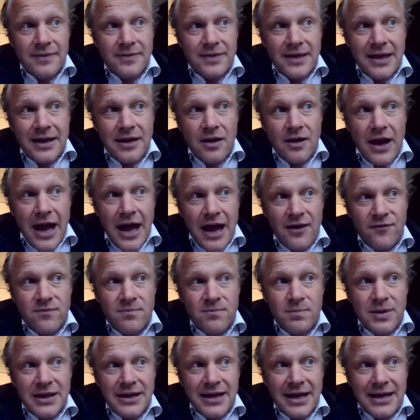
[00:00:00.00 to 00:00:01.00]
they
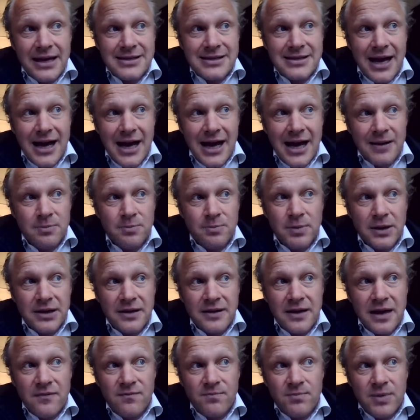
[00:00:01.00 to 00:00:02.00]
haven't been as hyped, but
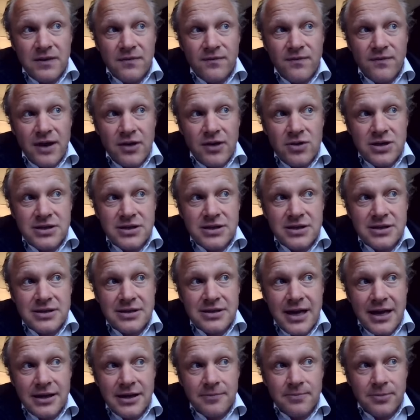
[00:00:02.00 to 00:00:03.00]
they've been very
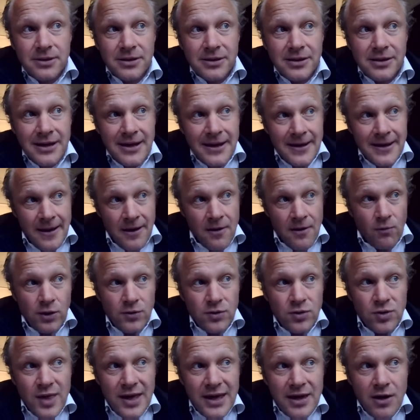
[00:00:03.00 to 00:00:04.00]
sustainable.
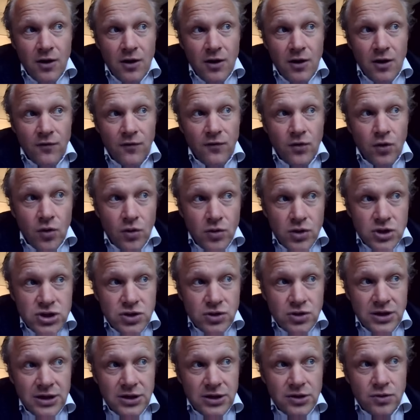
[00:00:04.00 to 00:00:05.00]
One thing, of course,
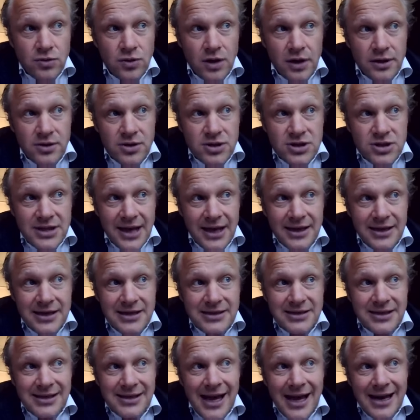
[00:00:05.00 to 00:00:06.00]
you need to understand
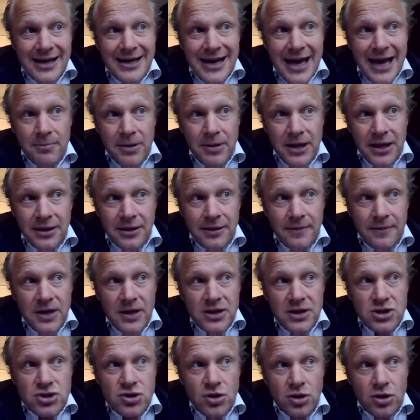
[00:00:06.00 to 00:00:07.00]
is the dynamic in
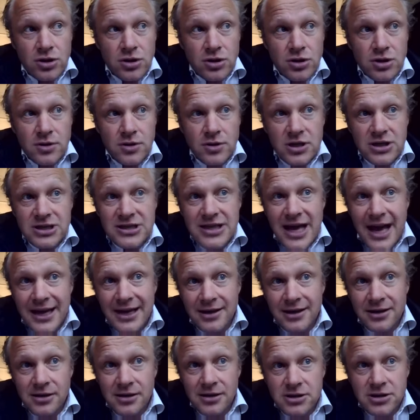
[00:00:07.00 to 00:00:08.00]
certain
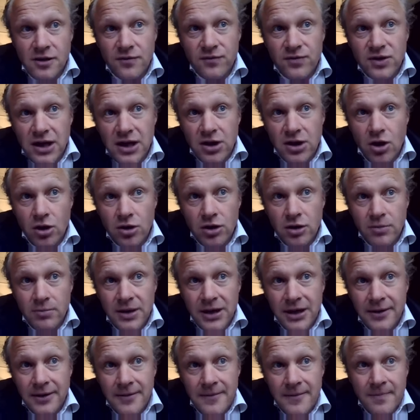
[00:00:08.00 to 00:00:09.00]
cycles of the
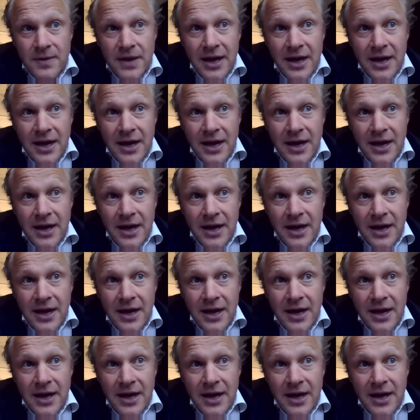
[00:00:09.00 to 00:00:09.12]
economy,